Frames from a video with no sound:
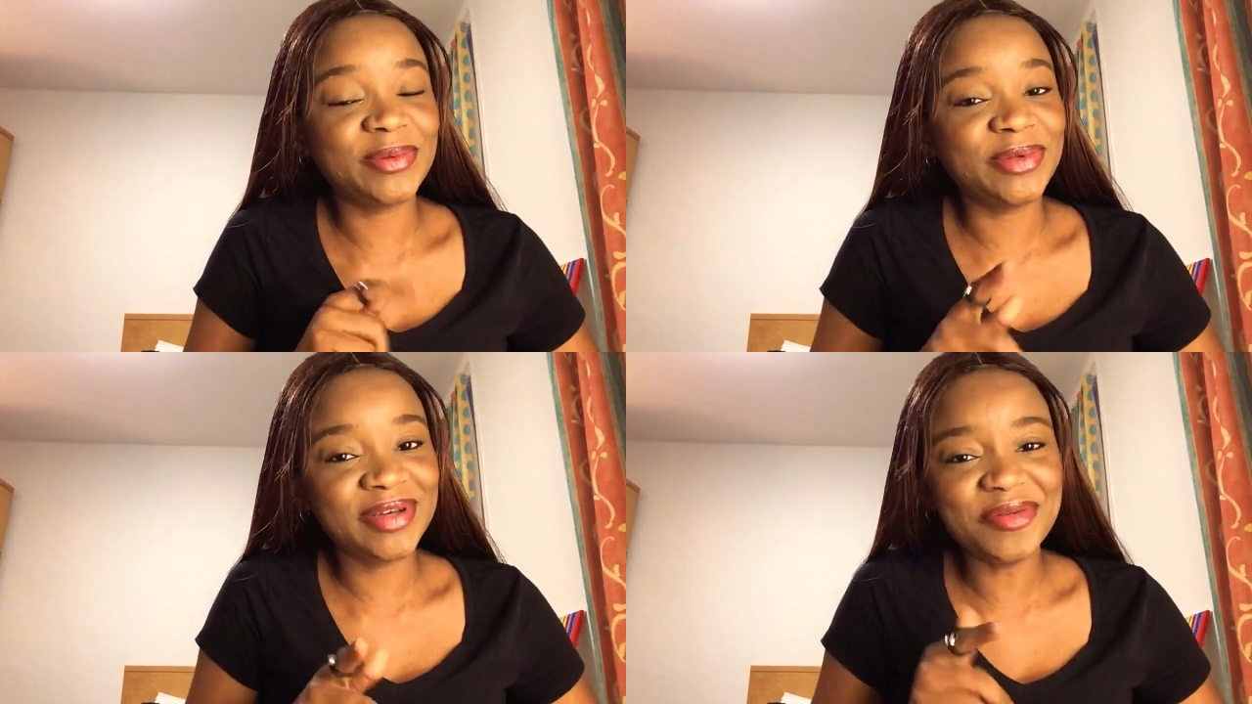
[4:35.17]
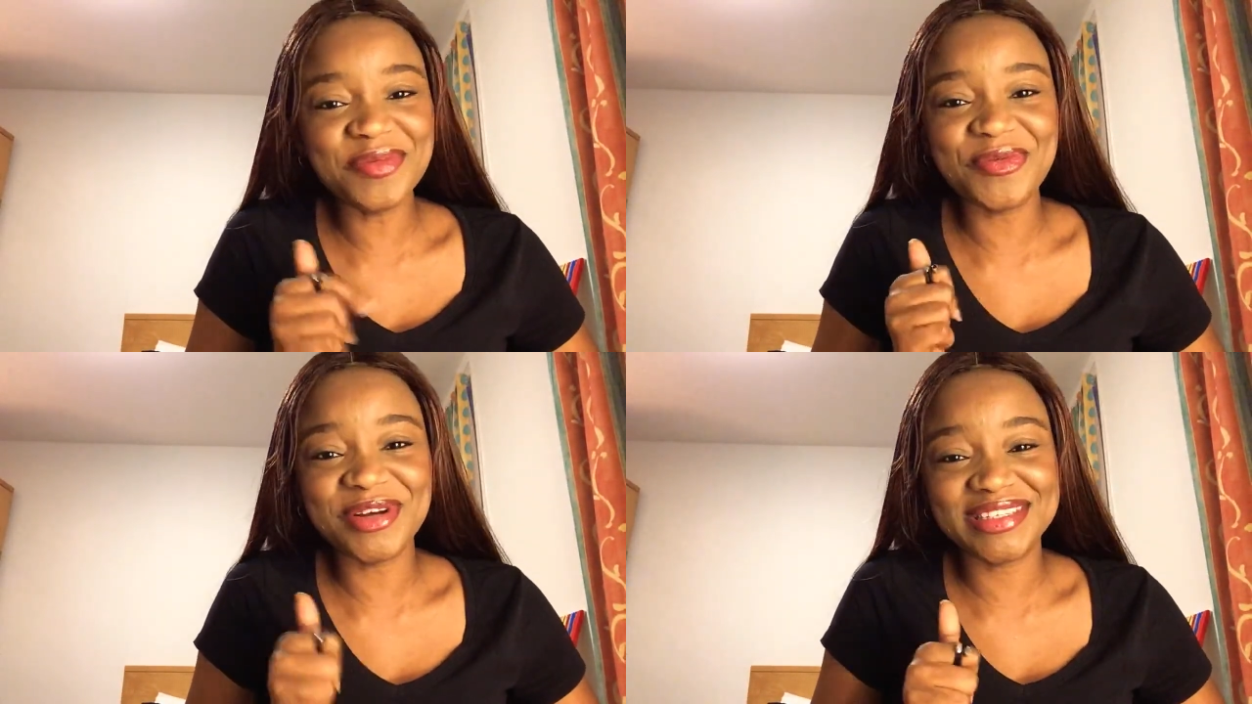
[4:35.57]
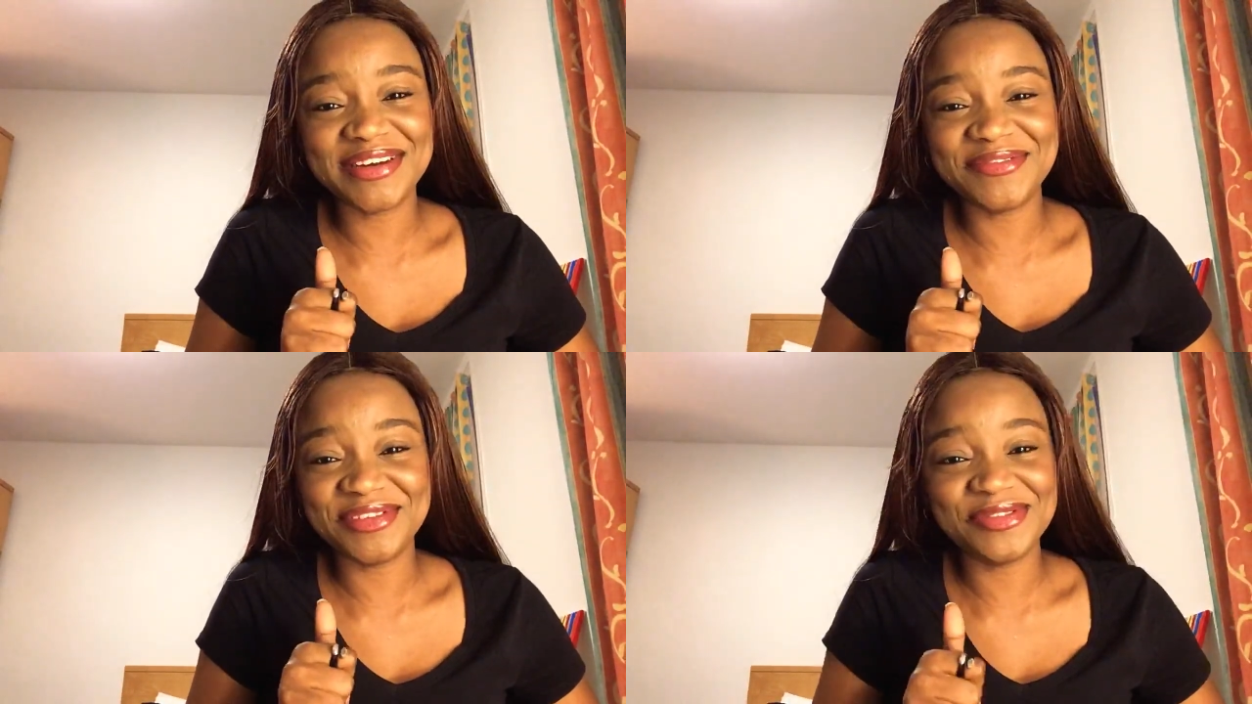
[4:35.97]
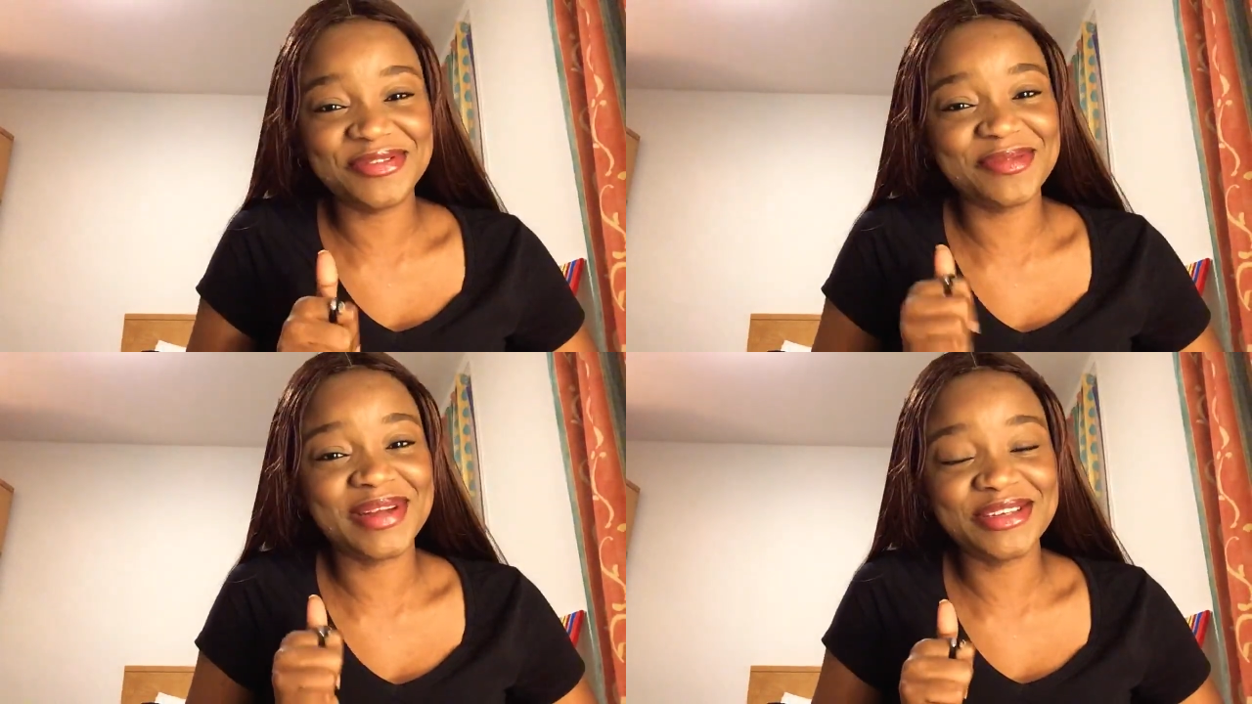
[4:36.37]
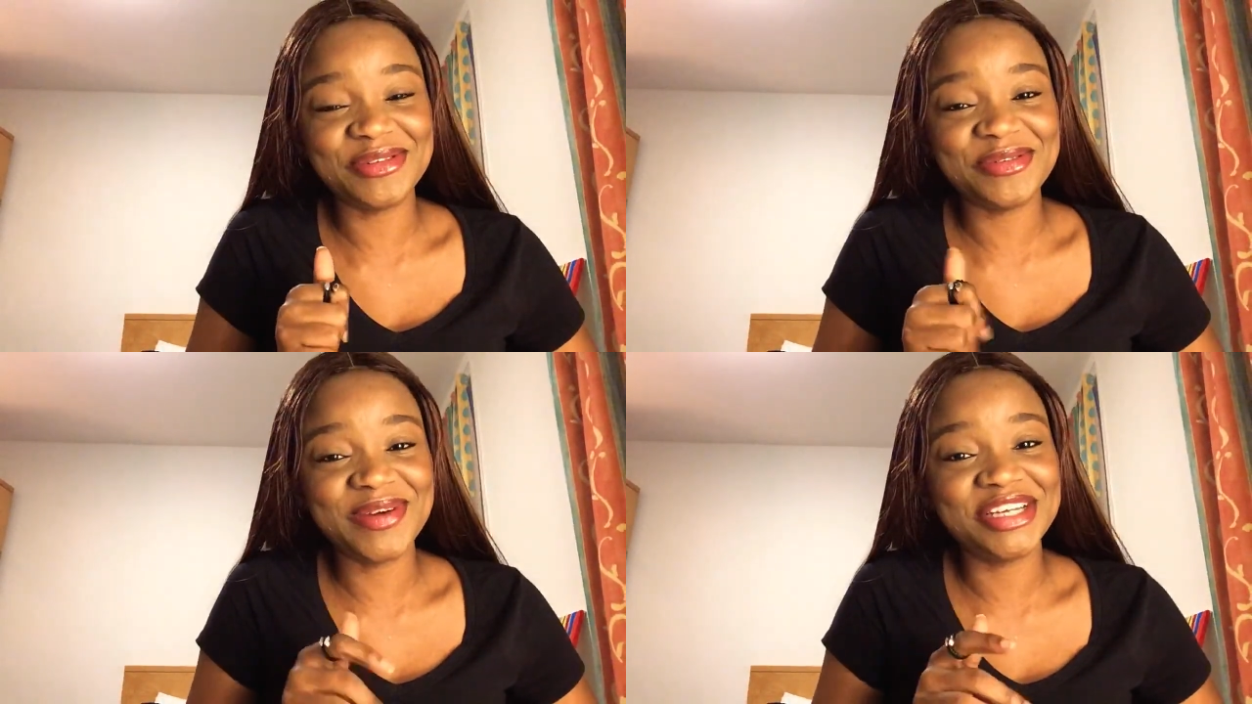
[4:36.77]
You hope you watched that video from last
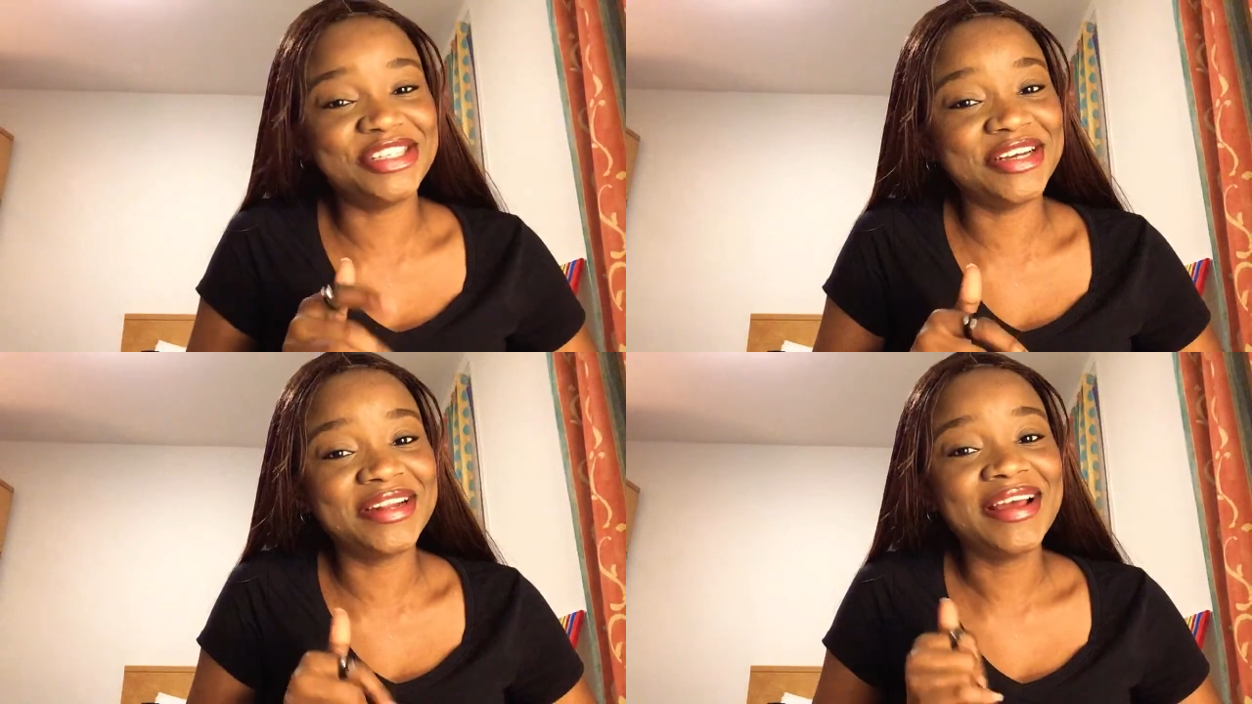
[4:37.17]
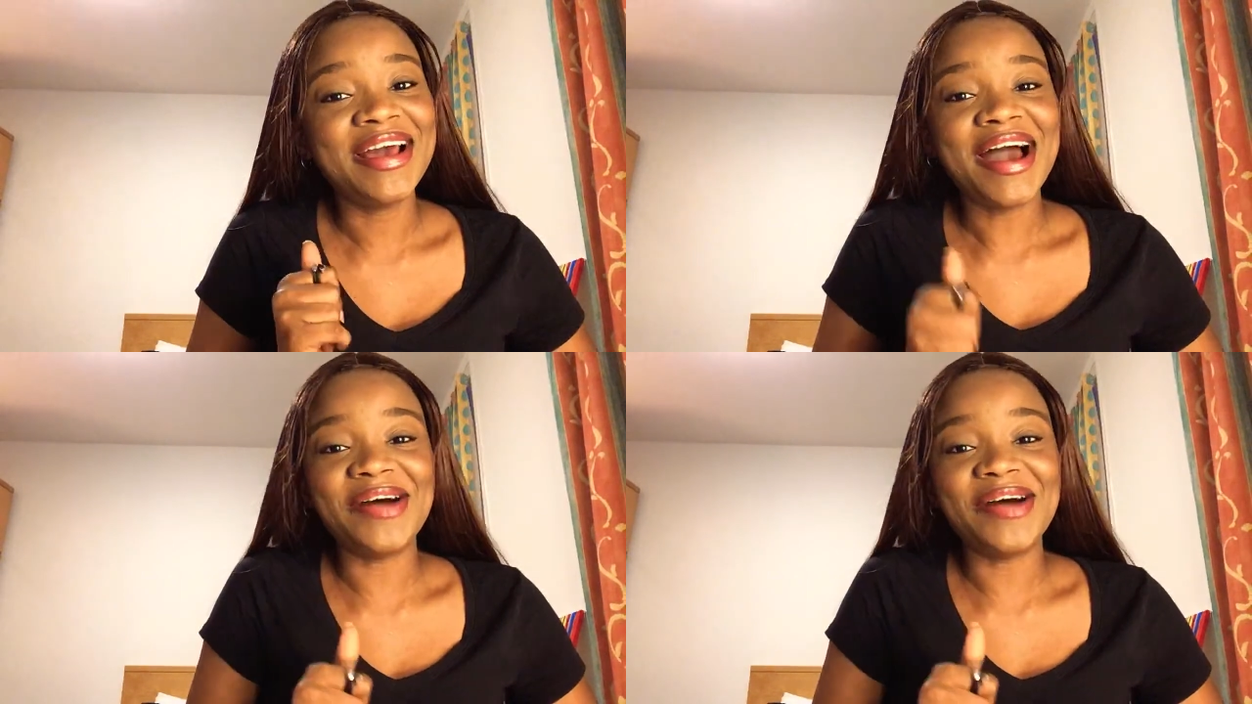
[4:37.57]
week where I shared